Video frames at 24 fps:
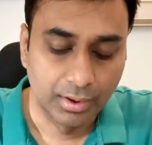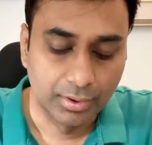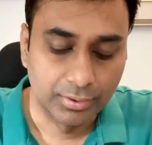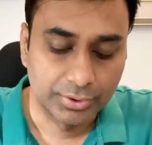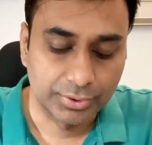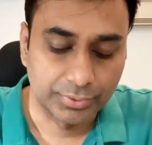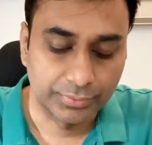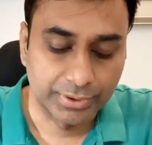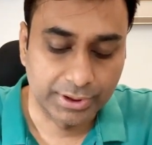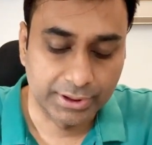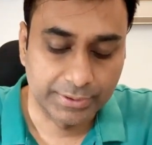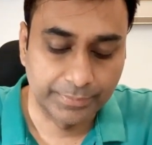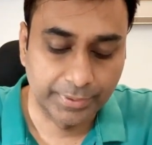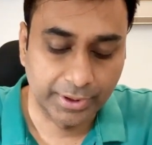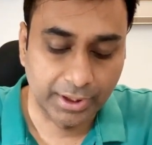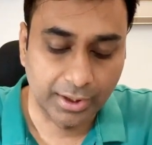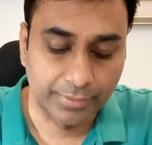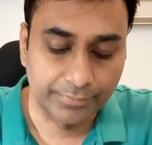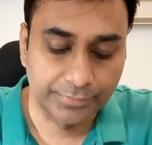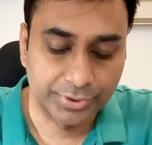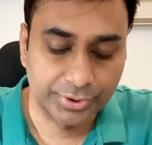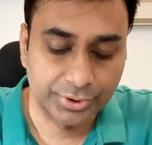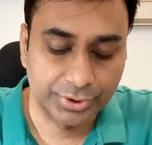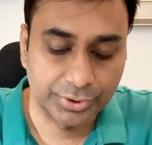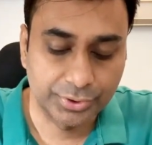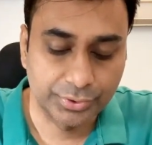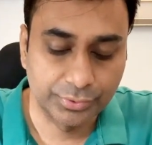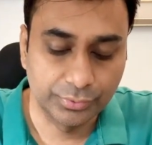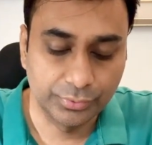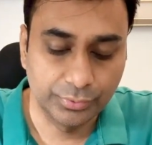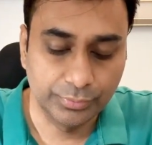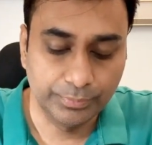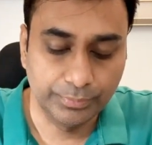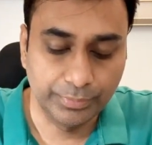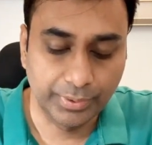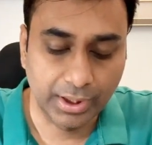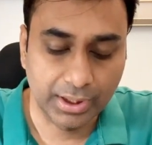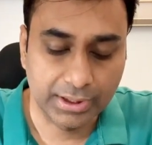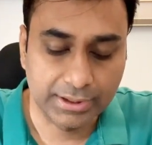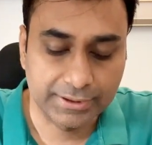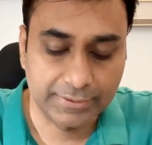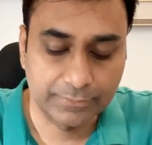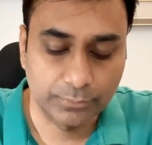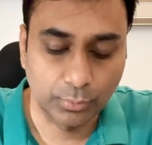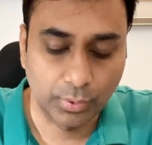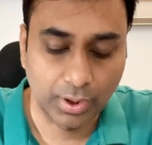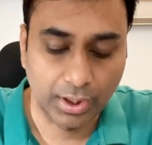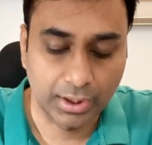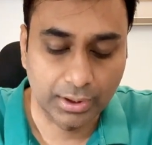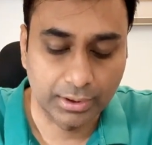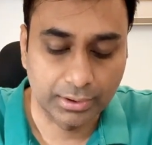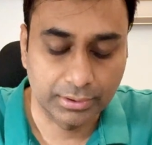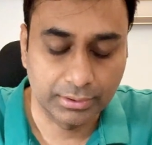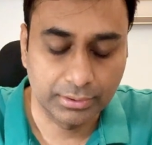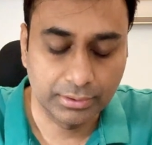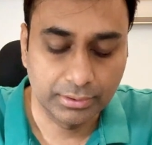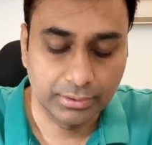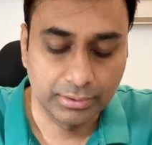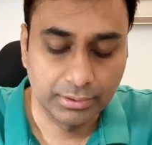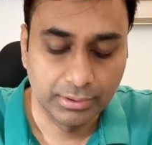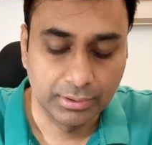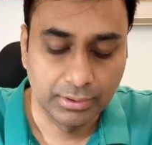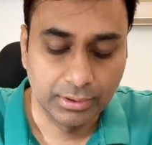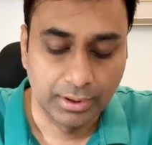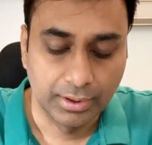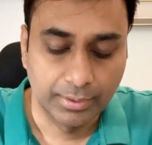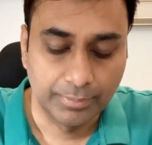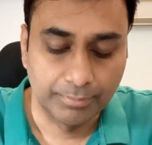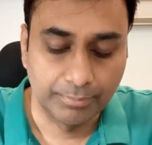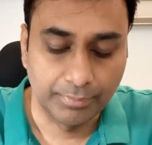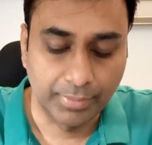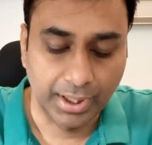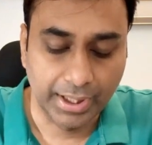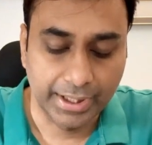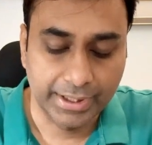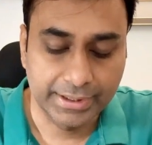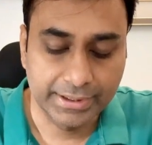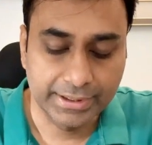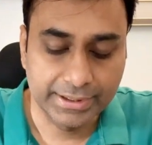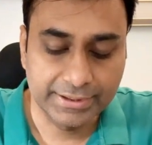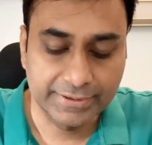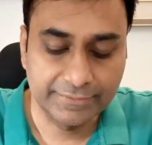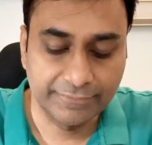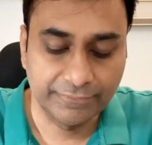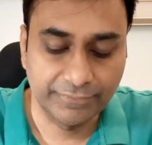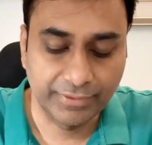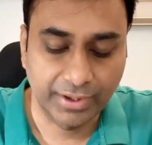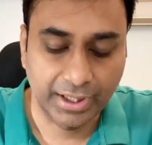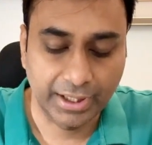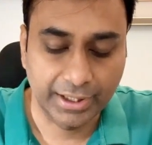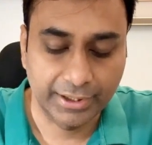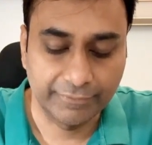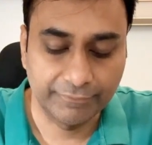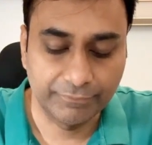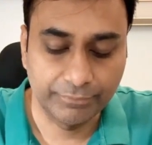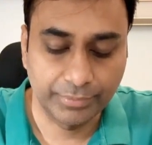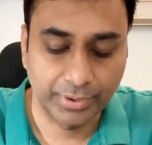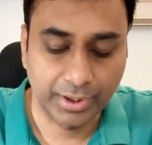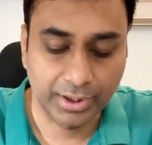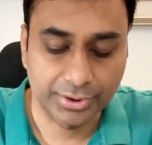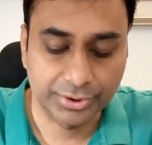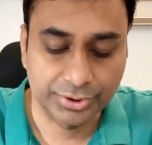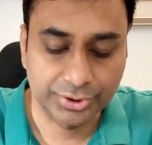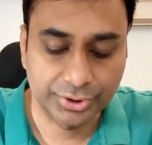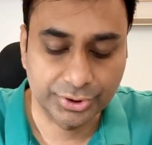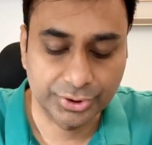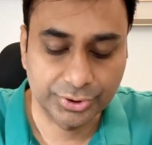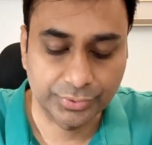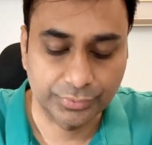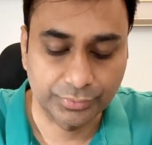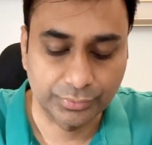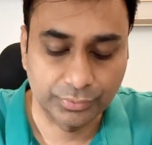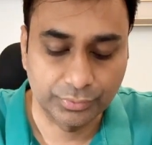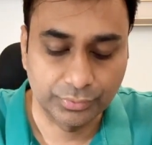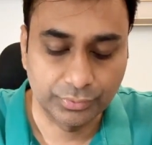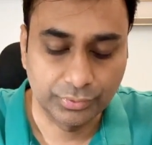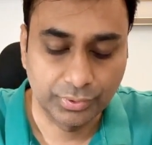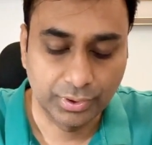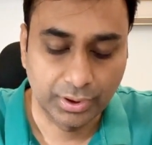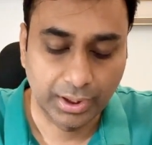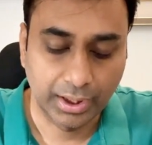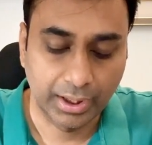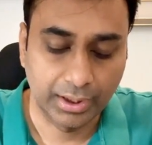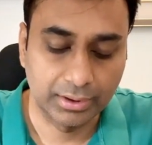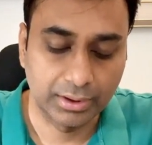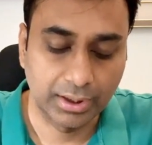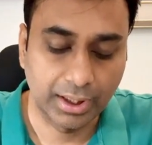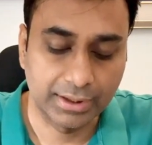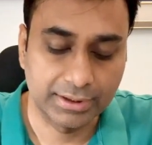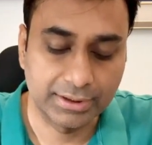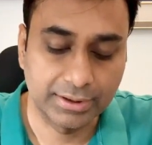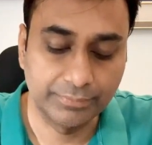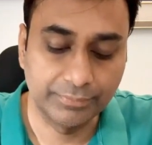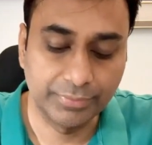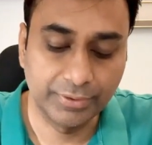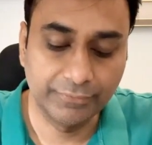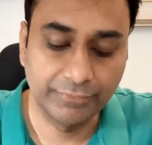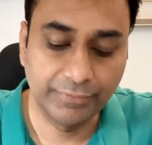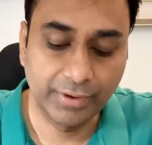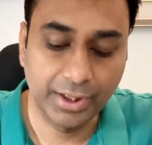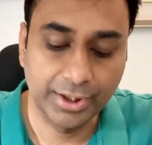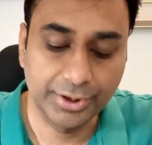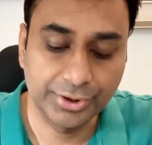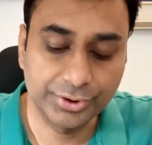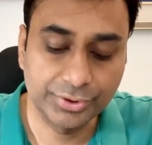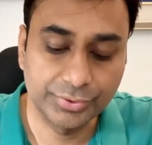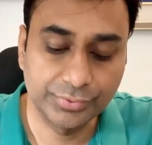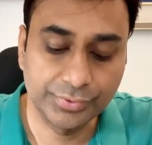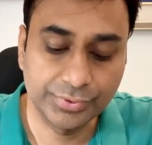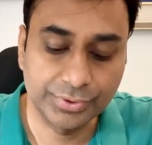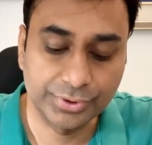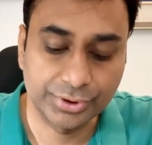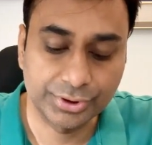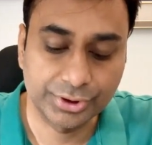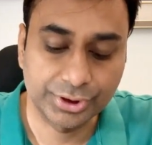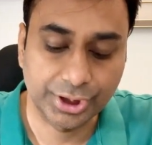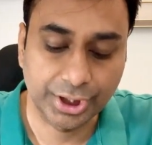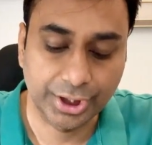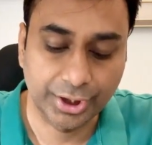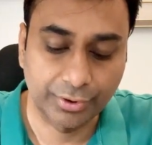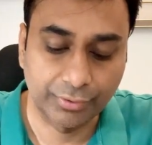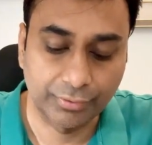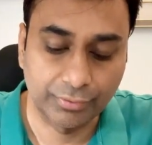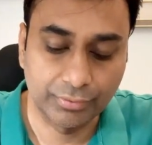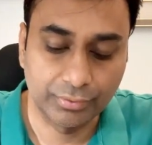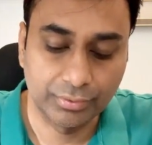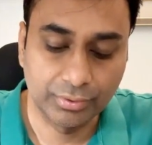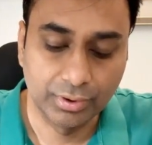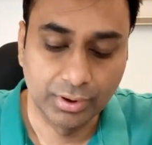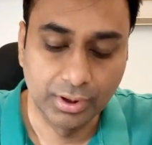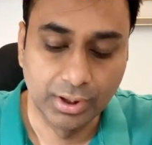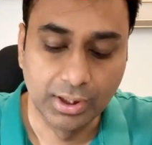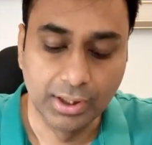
So this becomes 2 plus 1 minus 5 plus 2, and that simplifies to 0.